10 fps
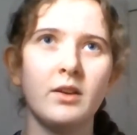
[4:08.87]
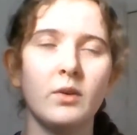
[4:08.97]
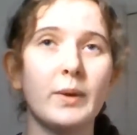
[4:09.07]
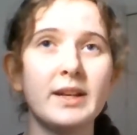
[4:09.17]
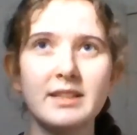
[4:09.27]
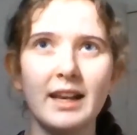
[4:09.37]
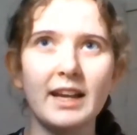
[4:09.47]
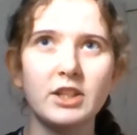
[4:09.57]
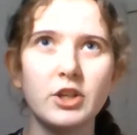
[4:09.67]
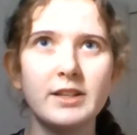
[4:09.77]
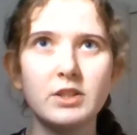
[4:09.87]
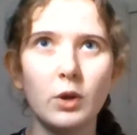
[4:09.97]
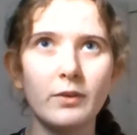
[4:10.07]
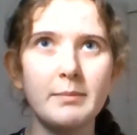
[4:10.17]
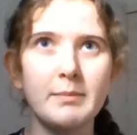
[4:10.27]
a lecture, it's not
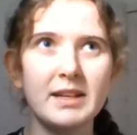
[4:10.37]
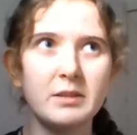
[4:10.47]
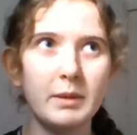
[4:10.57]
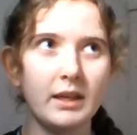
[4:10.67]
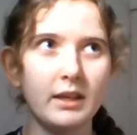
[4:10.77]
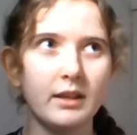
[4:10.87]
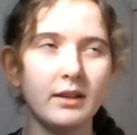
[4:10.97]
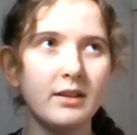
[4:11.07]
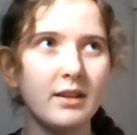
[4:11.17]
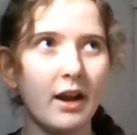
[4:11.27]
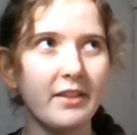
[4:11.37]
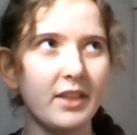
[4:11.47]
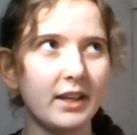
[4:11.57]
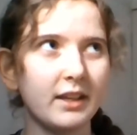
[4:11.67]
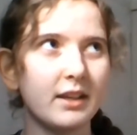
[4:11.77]
really meant to be, I
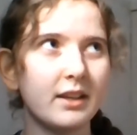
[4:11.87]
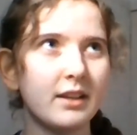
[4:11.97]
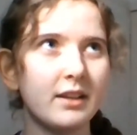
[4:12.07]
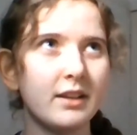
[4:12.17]
think,